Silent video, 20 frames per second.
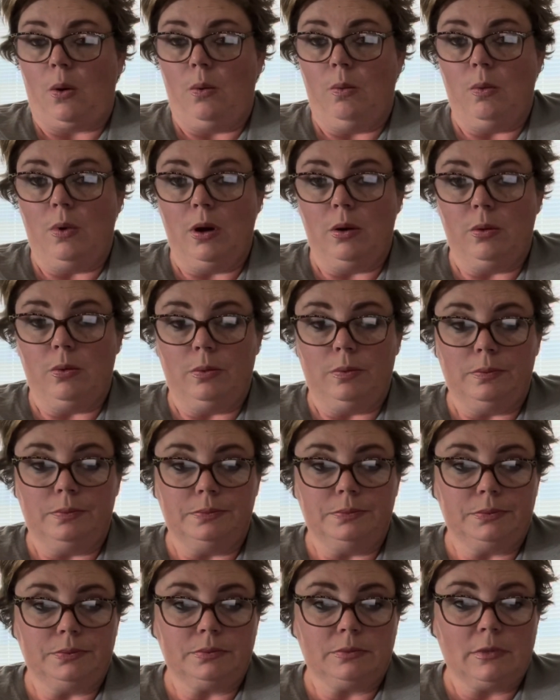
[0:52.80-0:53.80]
Whoa.
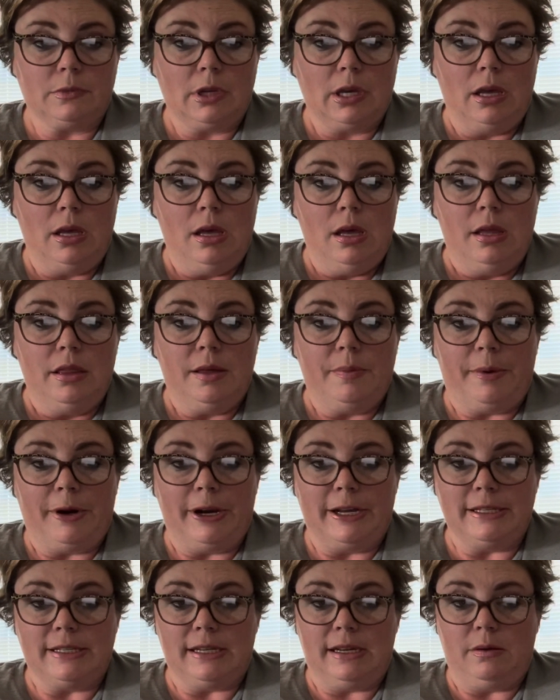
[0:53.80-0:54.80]
The
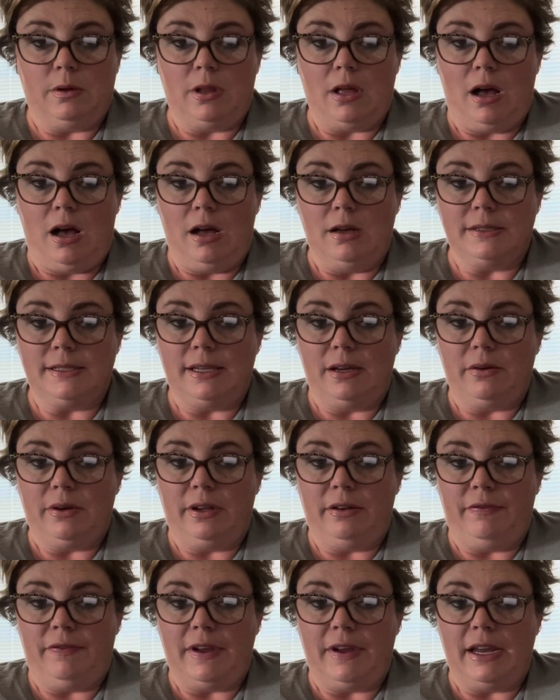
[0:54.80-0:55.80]
president will also
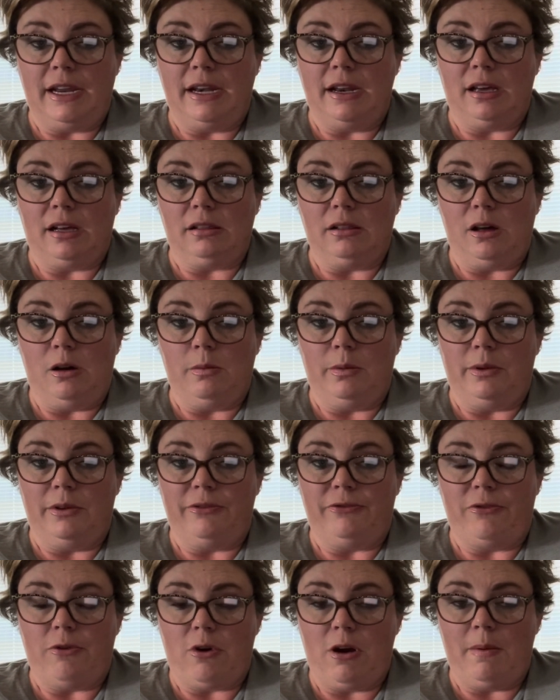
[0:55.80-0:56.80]
convene a global
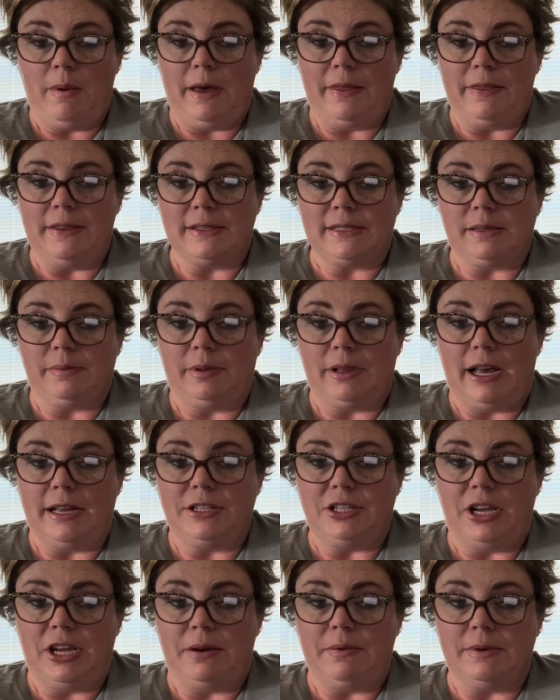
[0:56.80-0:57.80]
forum on the supply
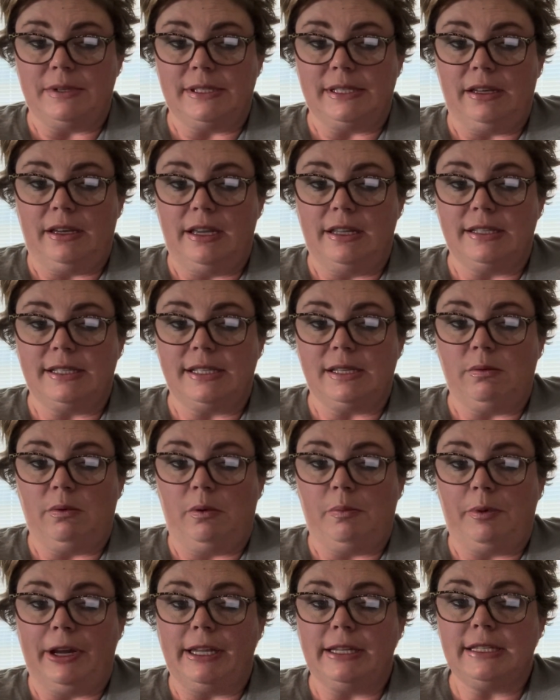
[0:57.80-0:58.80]
chain resilience that will
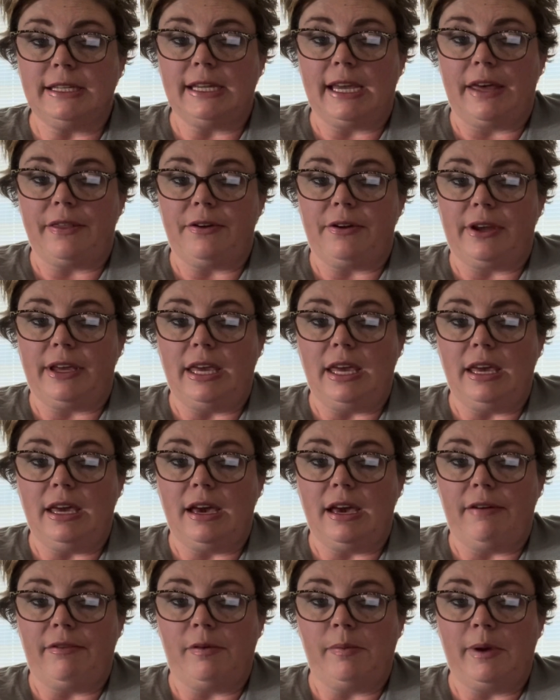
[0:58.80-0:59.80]
bring together key
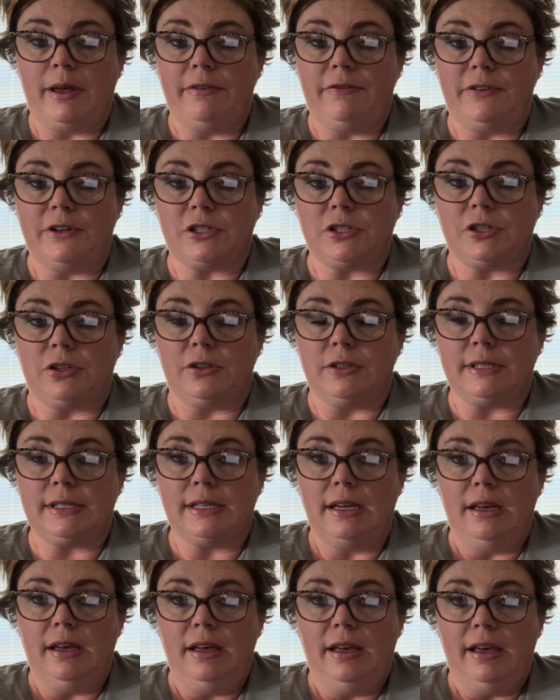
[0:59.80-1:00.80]
government officials
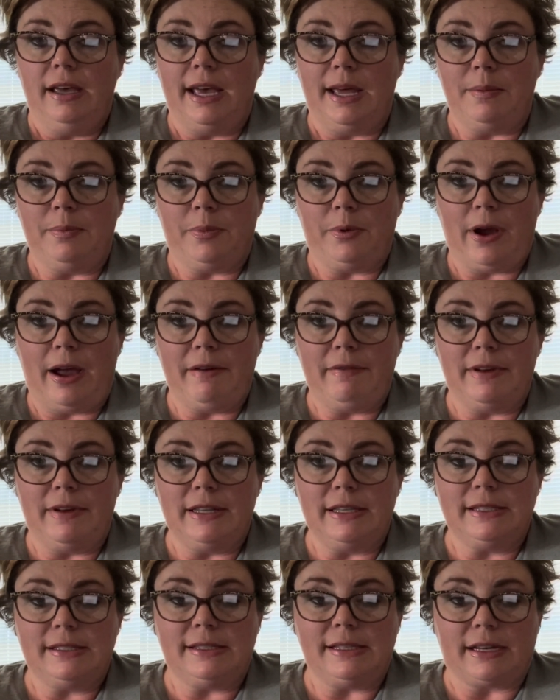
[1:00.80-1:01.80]
and
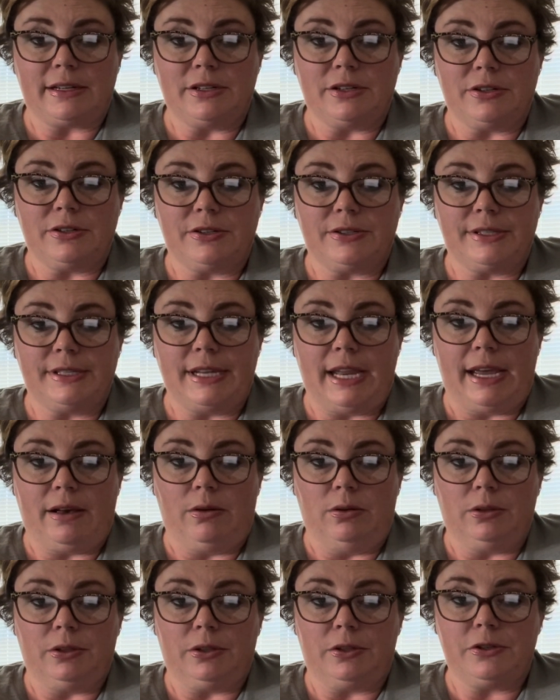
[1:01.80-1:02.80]
private sector
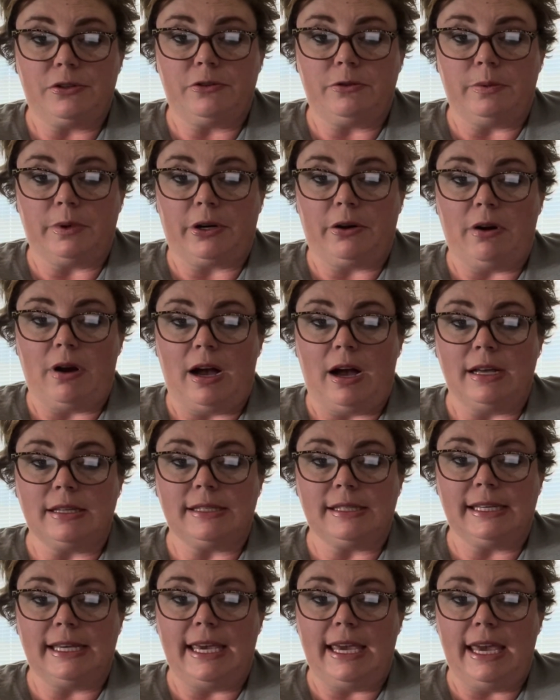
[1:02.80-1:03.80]
stakeholders from
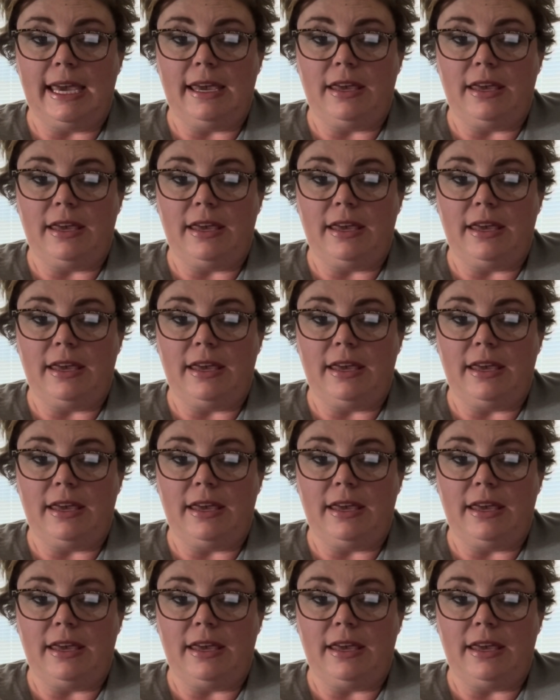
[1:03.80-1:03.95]
across key